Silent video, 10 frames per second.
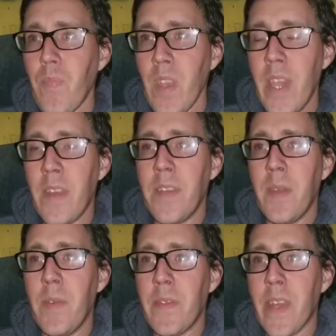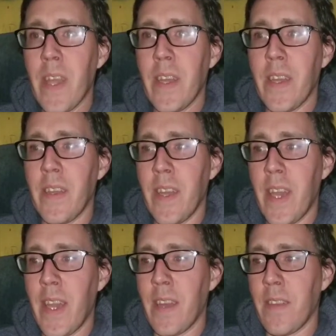yeah, demons got in,
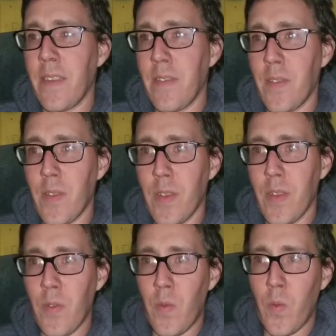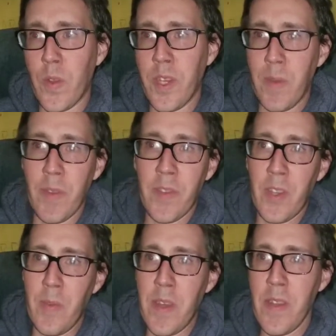and when demons
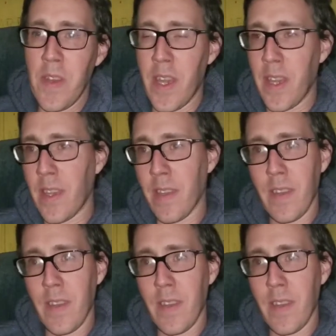come in, they